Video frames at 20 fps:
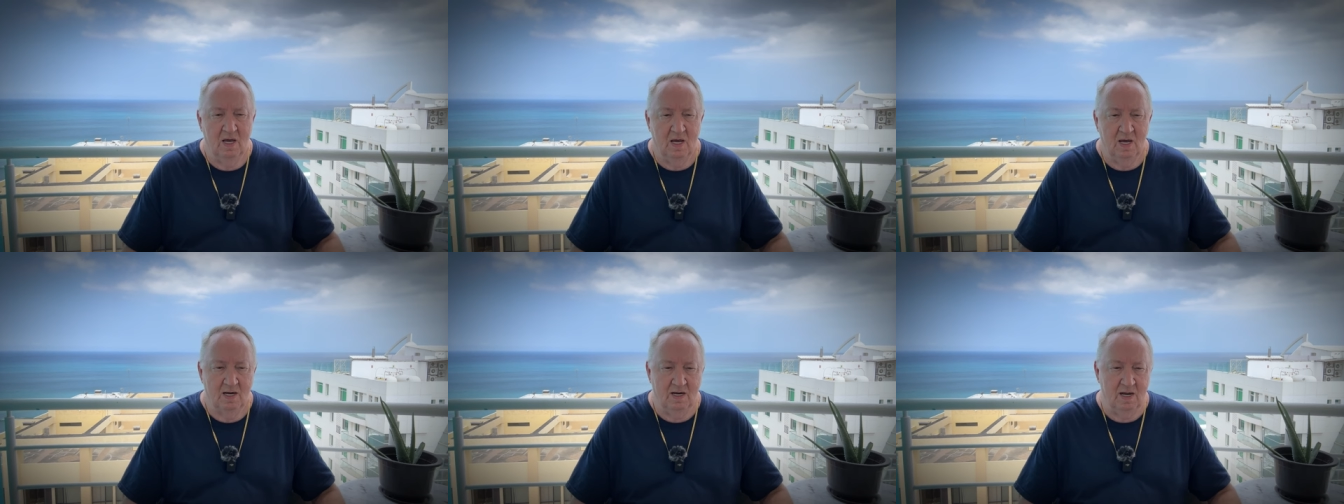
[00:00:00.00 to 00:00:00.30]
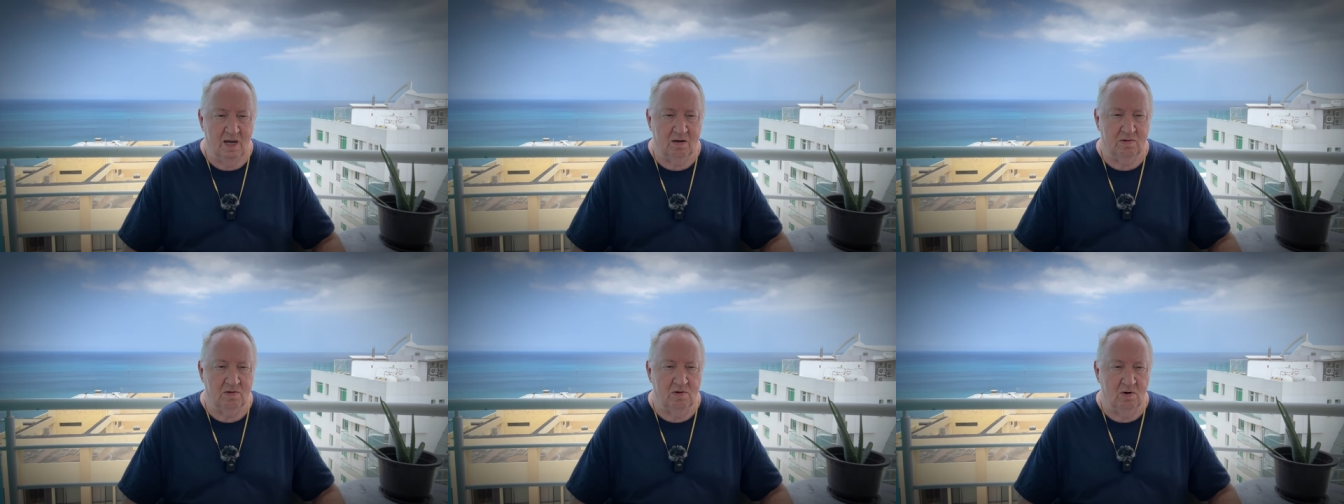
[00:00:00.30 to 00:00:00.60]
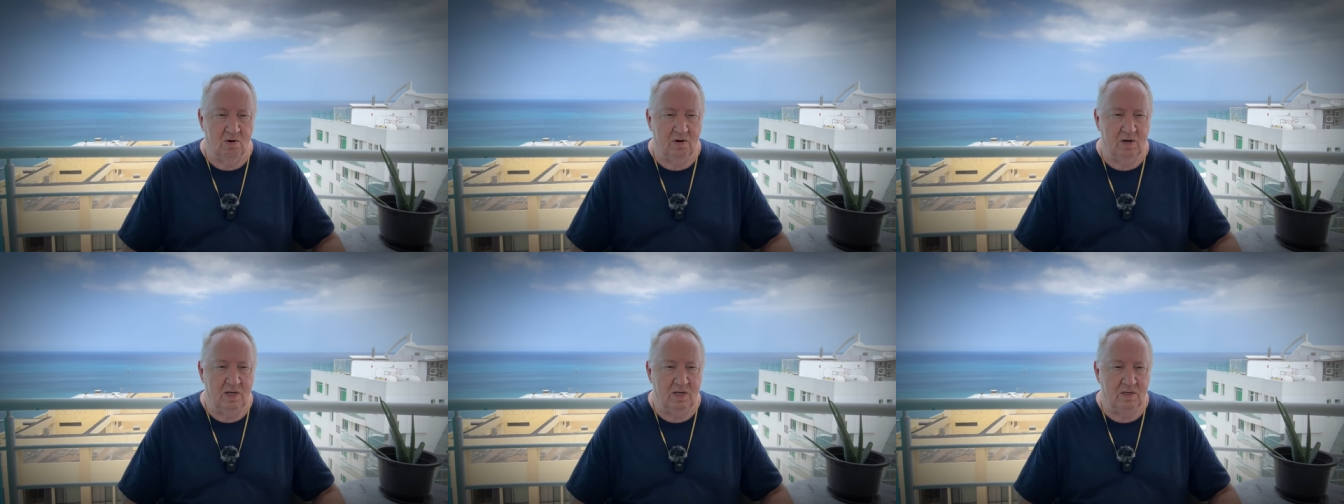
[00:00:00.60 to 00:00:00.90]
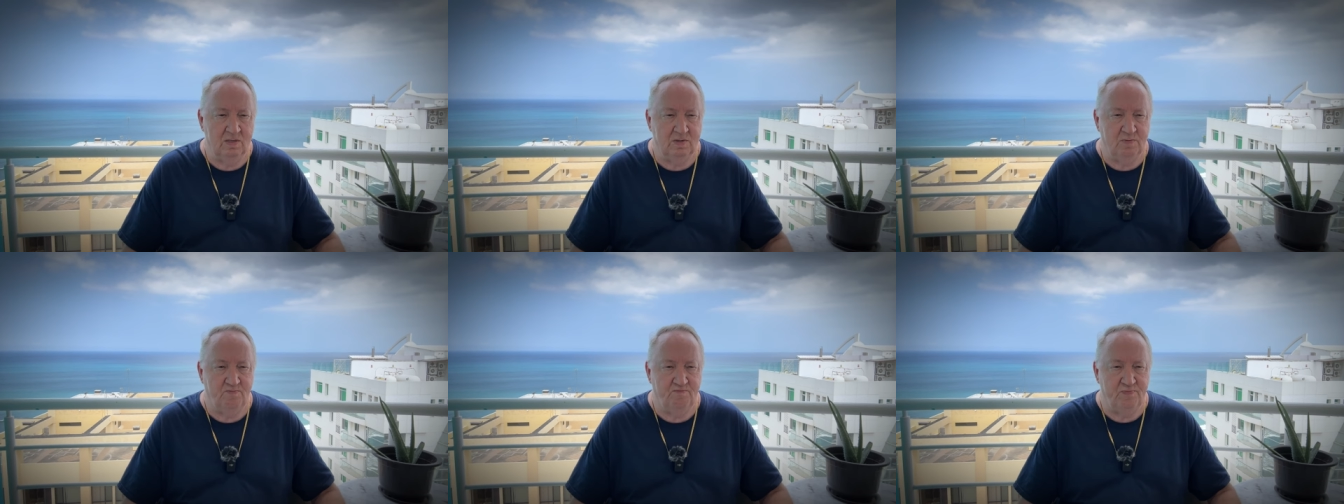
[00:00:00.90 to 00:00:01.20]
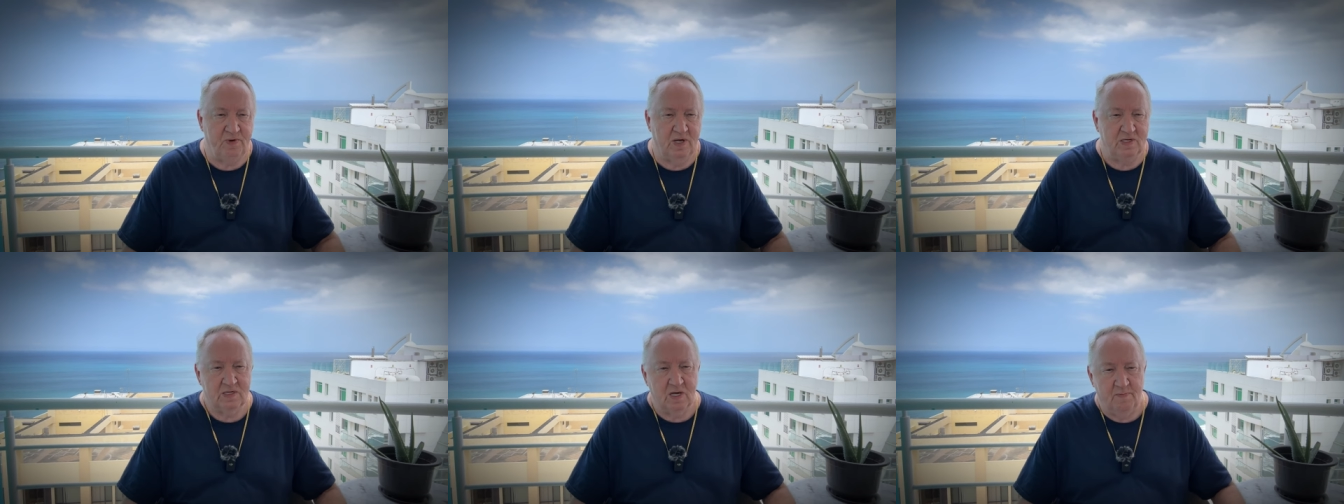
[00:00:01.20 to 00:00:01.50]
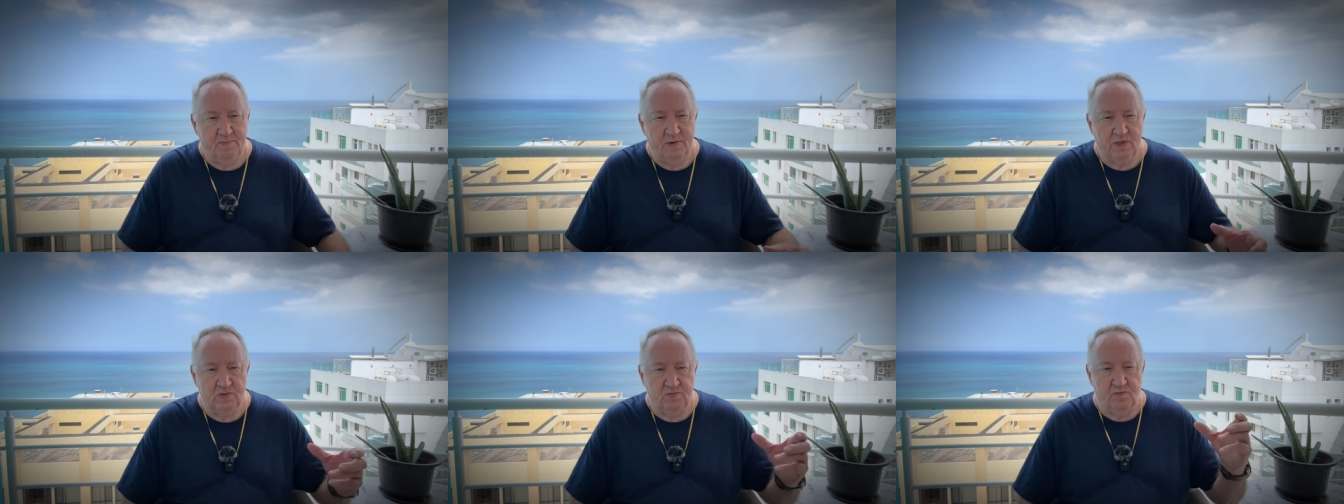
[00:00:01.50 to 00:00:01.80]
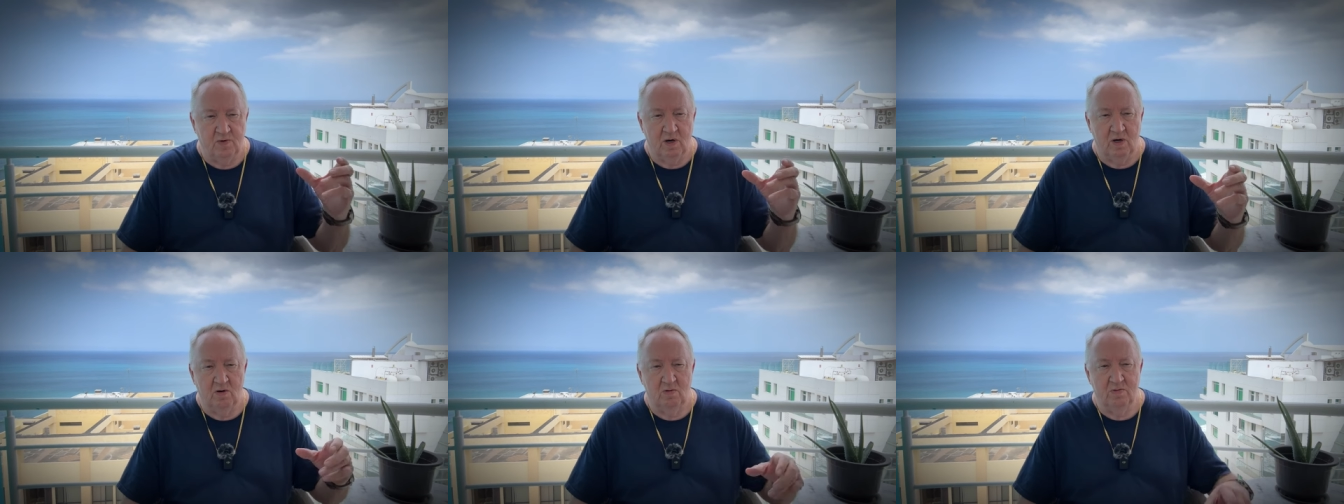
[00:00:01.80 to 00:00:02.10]
in Ecuador, and he picks up his
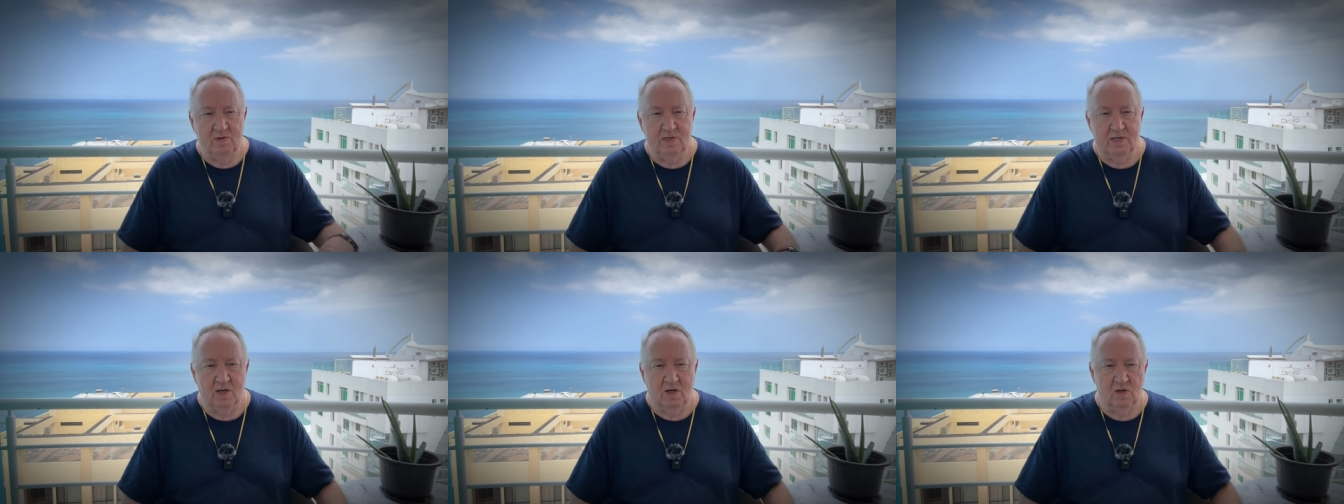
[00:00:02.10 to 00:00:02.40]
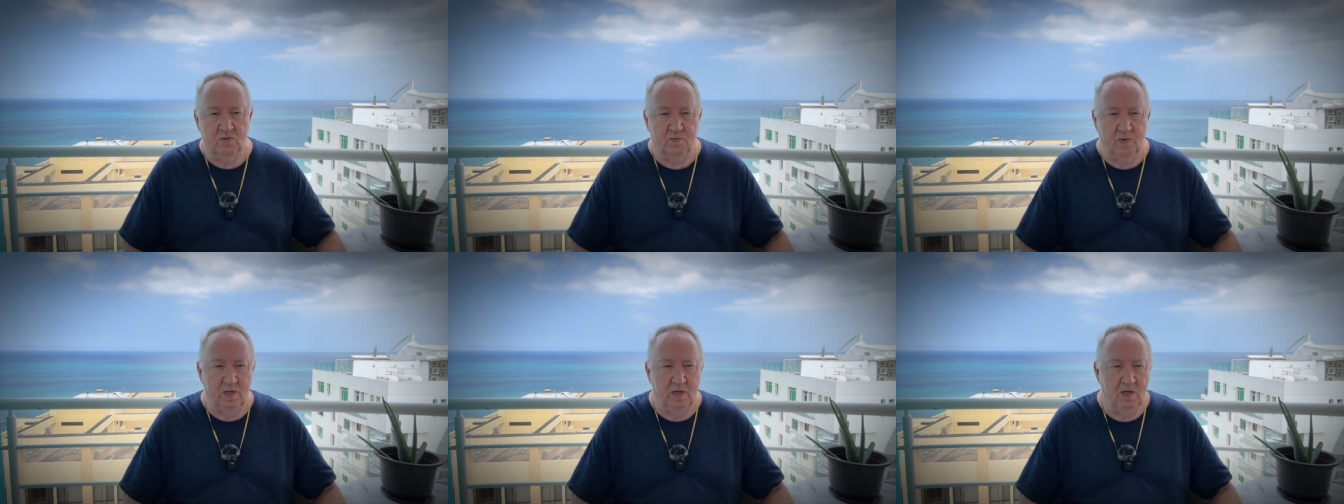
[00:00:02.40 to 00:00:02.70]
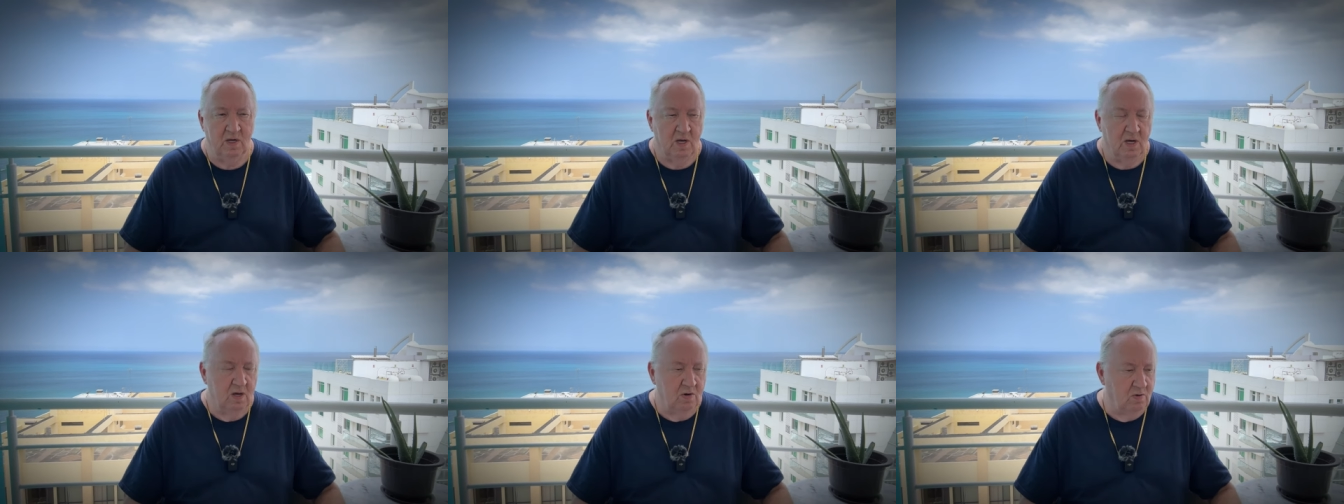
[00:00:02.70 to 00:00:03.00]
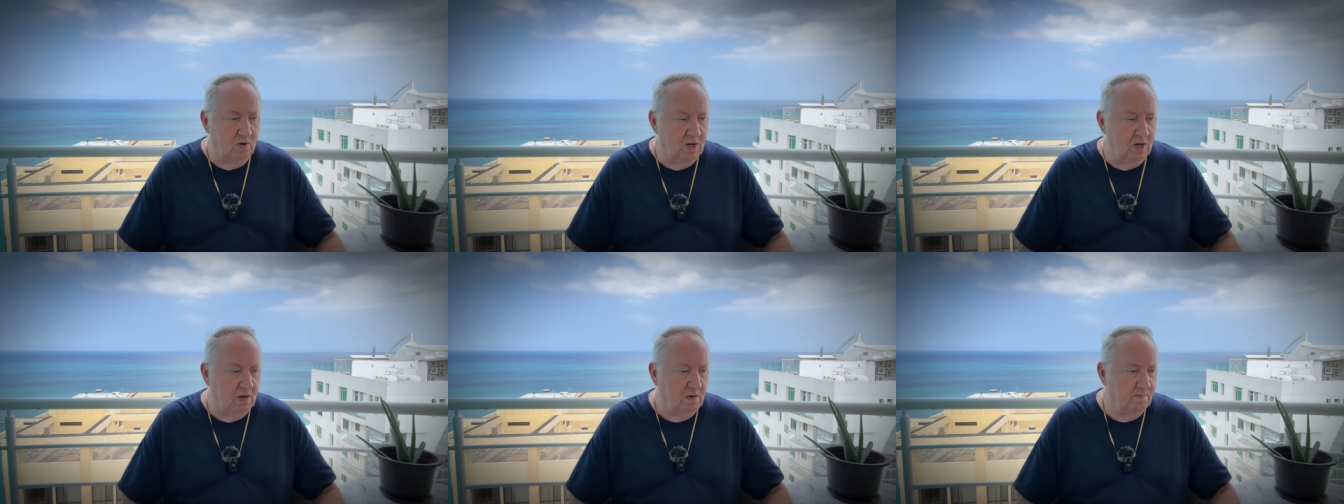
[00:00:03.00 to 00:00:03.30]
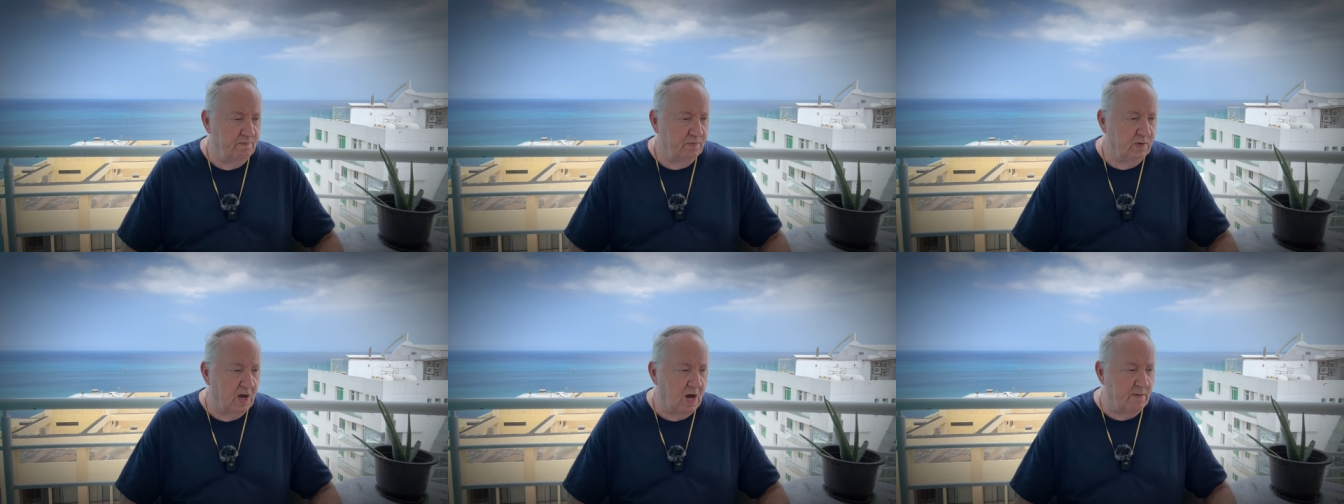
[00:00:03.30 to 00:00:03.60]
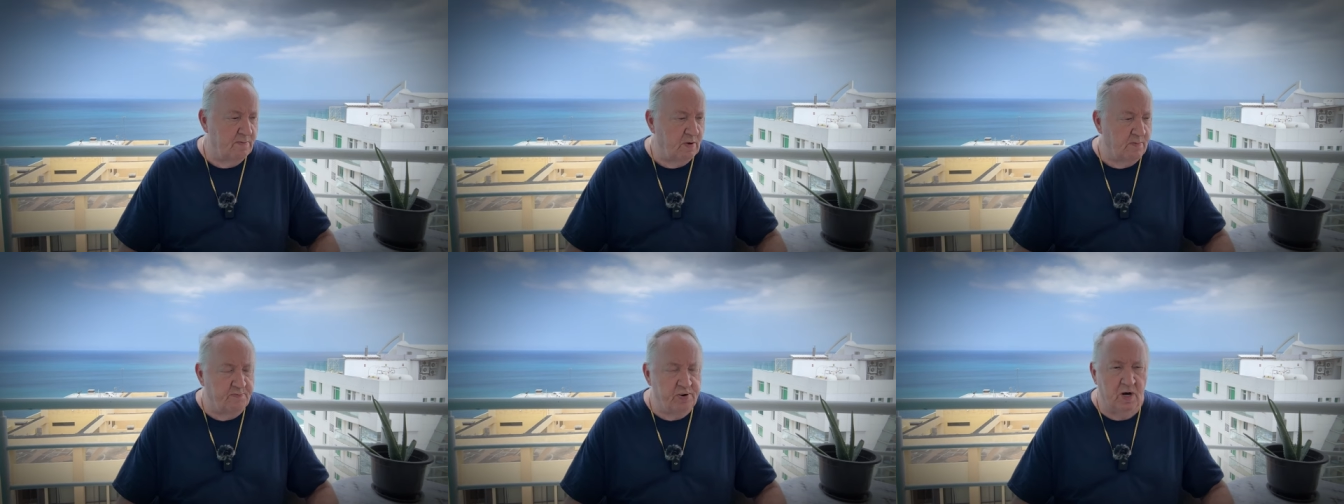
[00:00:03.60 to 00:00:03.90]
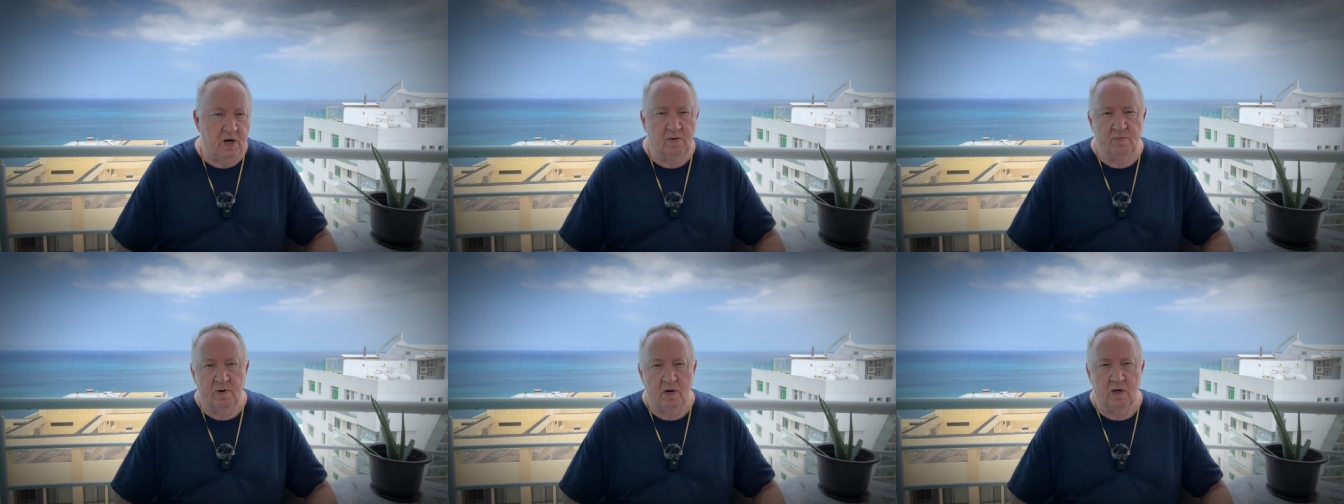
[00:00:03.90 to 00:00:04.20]
phone and tells me, Well, I'm a
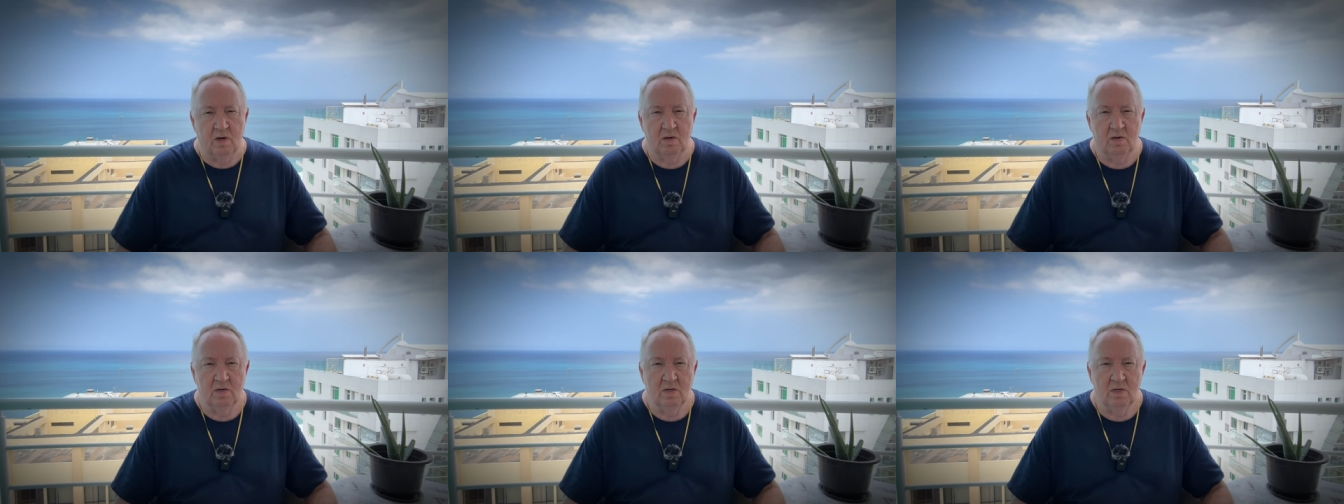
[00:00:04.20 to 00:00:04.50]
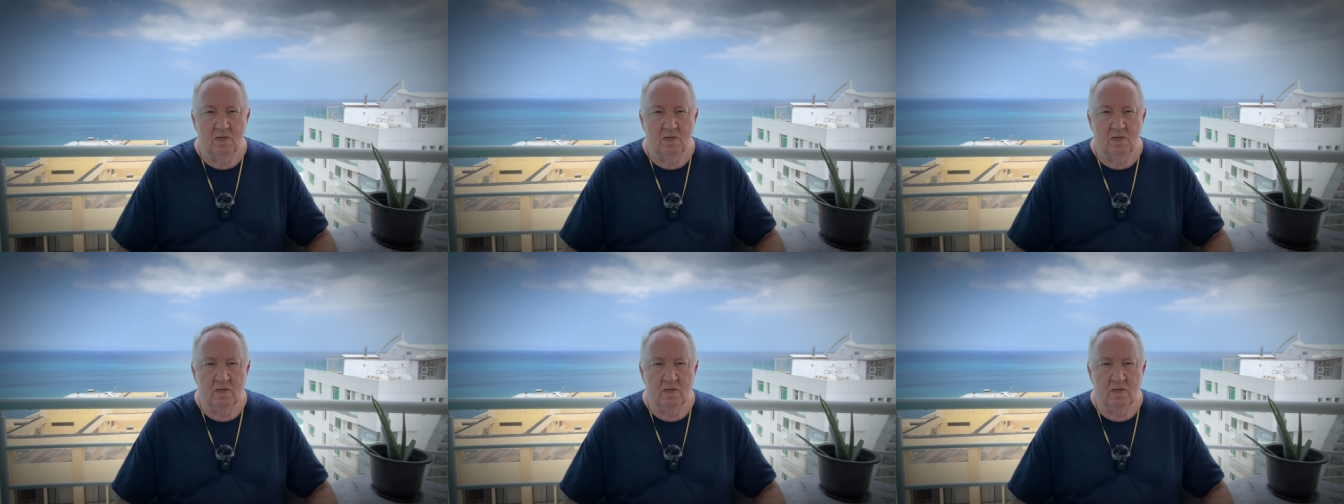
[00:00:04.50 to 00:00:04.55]
pervert.